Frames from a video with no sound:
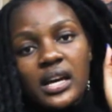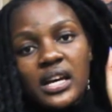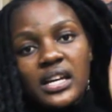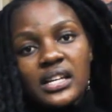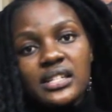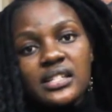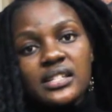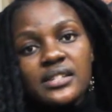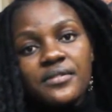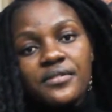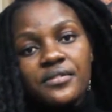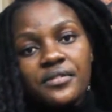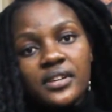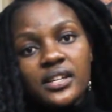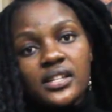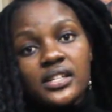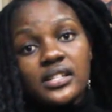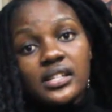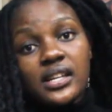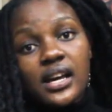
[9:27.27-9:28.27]

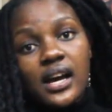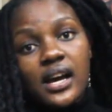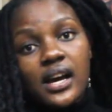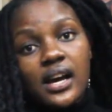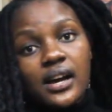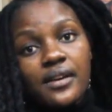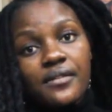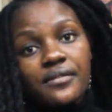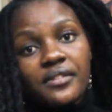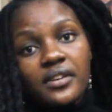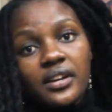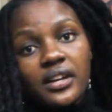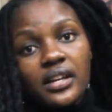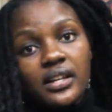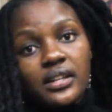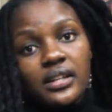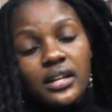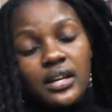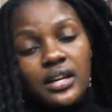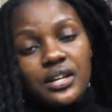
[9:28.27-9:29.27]
different uh, African
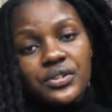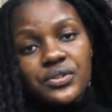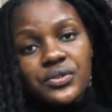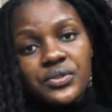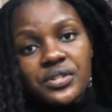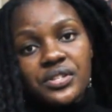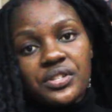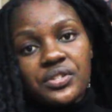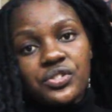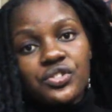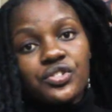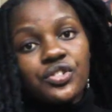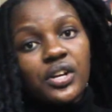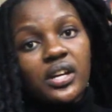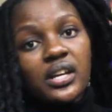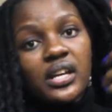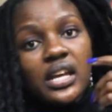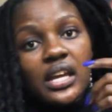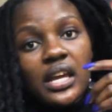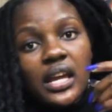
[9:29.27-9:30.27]
countries
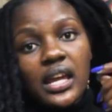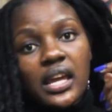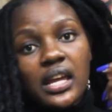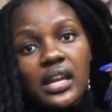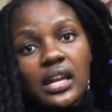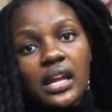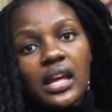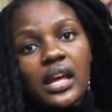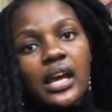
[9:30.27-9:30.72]
joining in